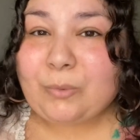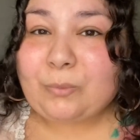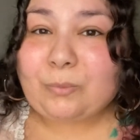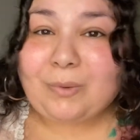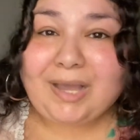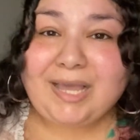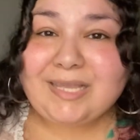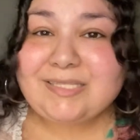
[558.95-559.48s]

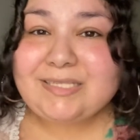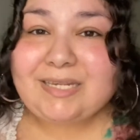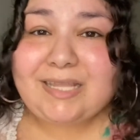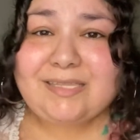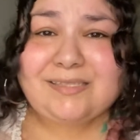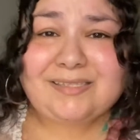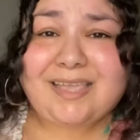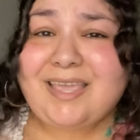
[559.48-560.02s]
Why did I
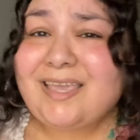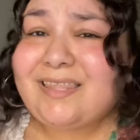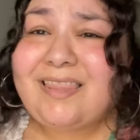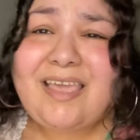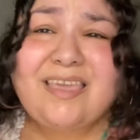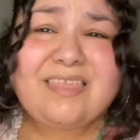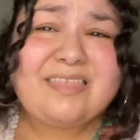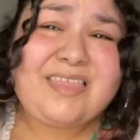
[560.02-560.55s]
say it
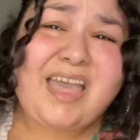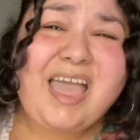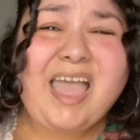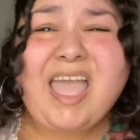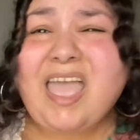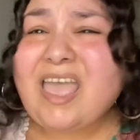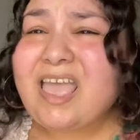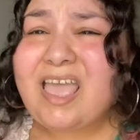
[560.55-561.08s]
like
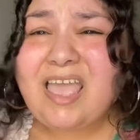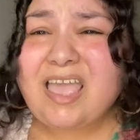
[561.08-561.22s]
that?